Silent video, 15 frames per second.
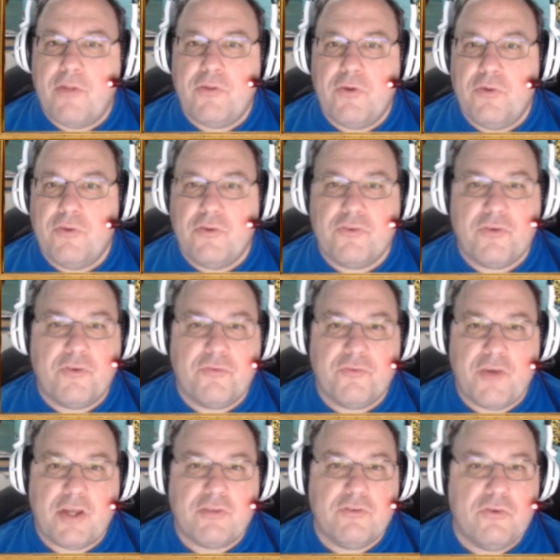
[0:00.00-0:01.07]
you? Does it
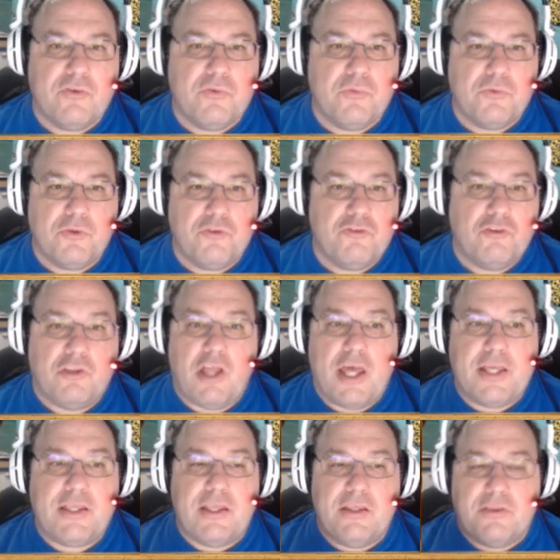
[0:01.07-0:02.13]
affect you? Did you
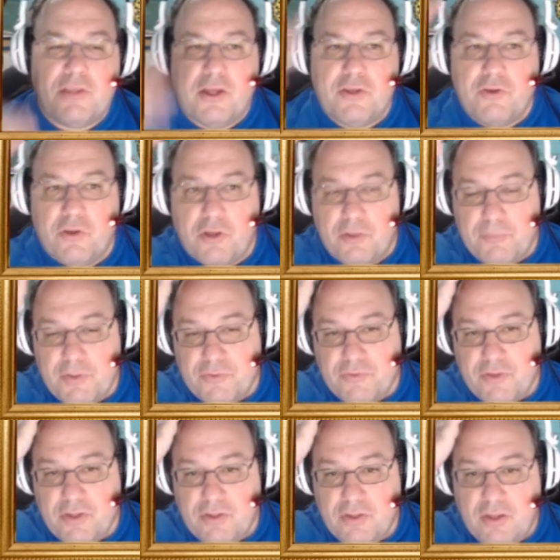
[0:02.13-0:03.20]
like it? Now you're going to miss
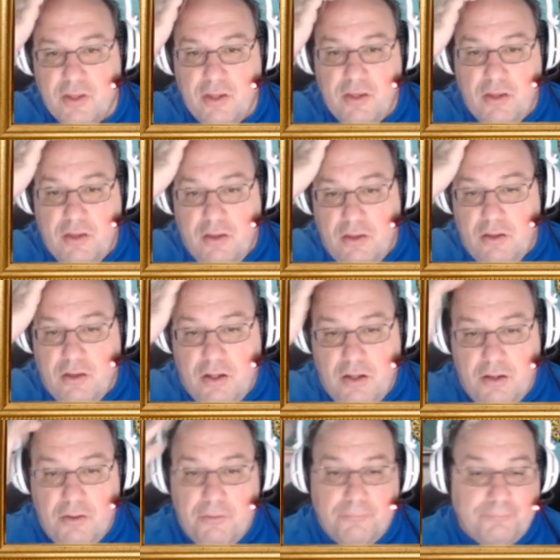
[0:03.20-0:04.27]
it.
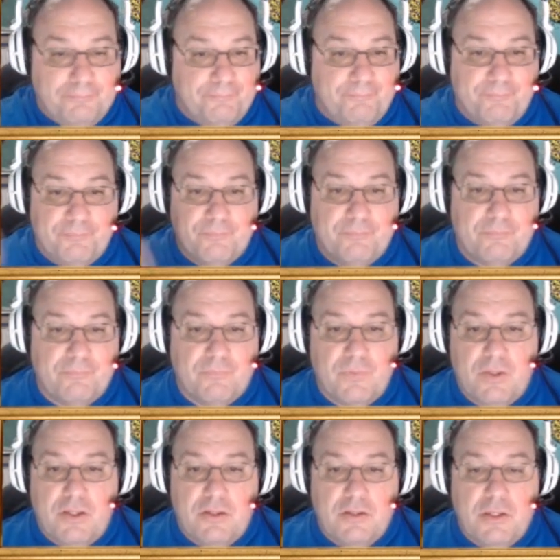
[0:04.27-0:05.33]

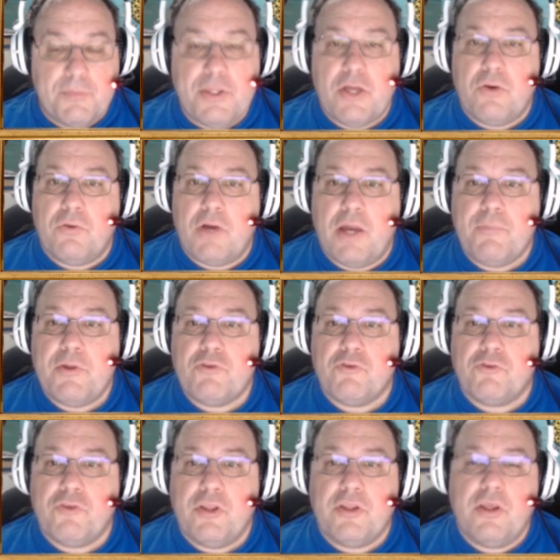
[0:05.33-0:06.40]
Let me know. I'm
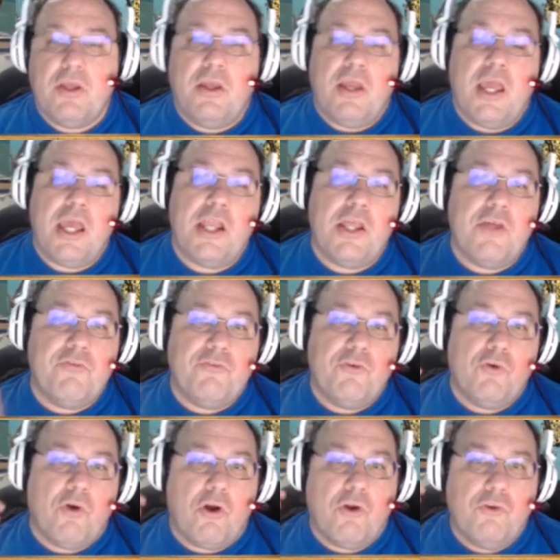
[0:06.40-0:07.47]
interested. And if
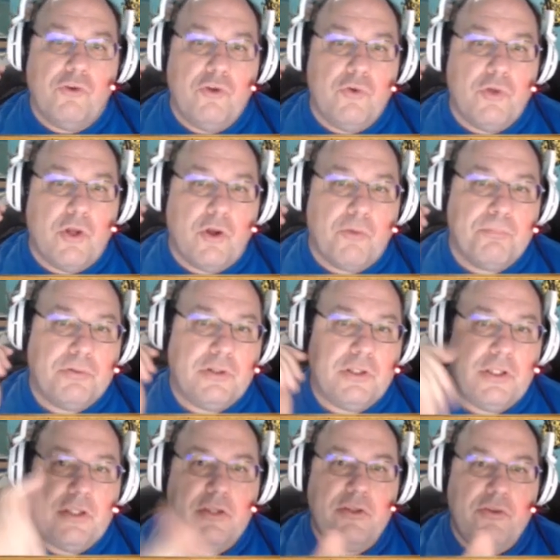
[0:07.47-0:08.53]
you are new here,
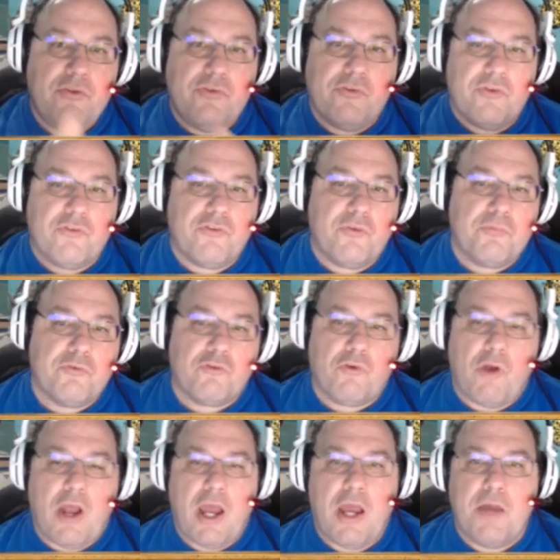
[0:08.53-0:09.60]
please
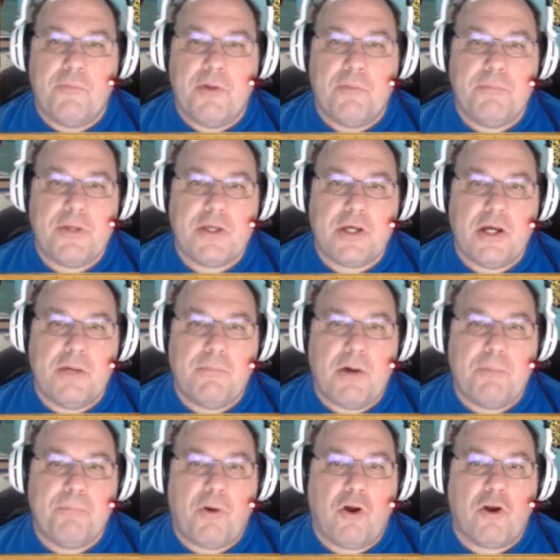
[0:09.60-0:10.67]
subscribe and become
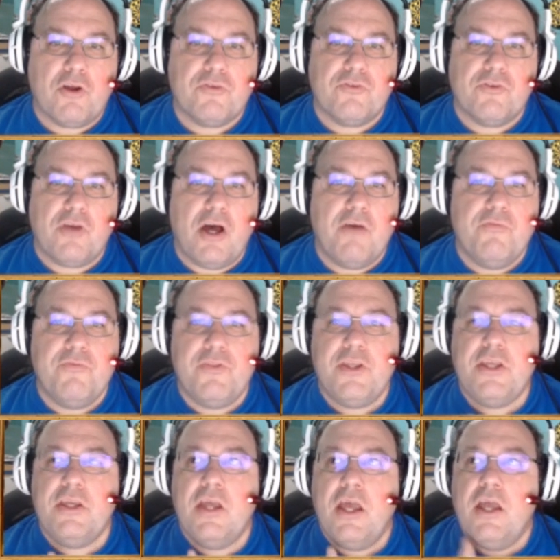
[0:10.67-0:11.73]
a part of the